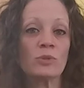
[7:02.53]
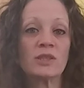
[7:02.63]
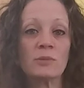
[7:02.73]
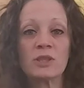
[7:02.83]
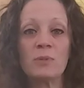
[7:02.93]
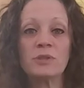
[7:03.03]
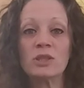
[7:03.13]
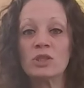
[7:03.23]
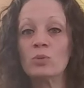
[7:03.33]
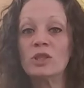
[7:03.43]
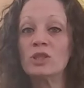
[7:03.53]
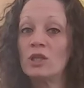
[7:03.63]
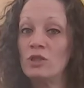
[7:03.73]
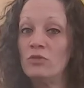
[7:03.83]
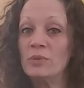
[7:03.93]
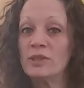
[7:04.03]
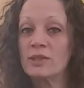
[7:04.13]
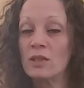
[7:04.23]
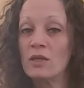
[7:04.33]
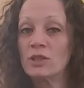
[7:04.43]
with some type of situation that you've been
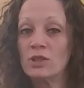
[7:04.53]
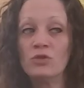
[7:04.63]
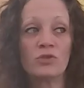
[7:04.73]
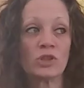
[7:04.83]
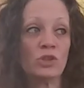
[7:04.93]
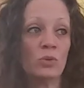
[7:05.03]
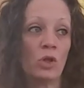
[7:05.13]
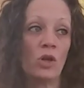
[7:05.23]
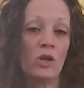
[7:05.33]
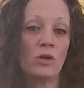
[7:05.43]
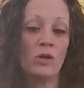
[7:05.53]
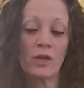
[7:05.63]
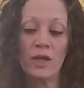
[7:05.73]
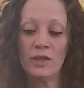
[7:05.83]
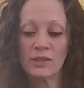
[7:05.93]
stuck to for too long, okay?